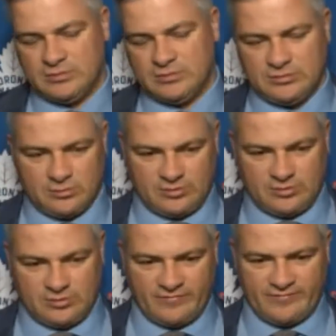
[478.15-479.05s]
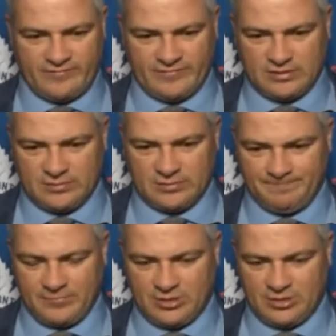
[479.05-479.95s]
don't get enough
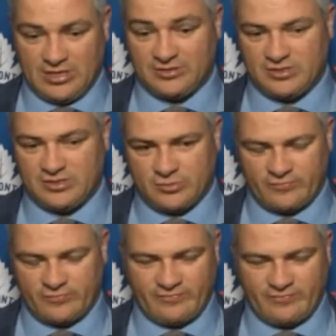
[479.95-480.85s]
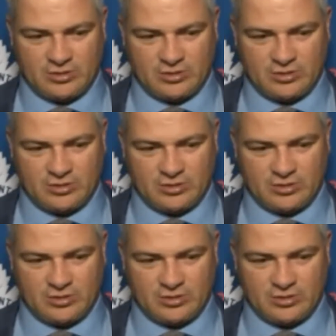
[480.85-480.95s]
chances or don't finish our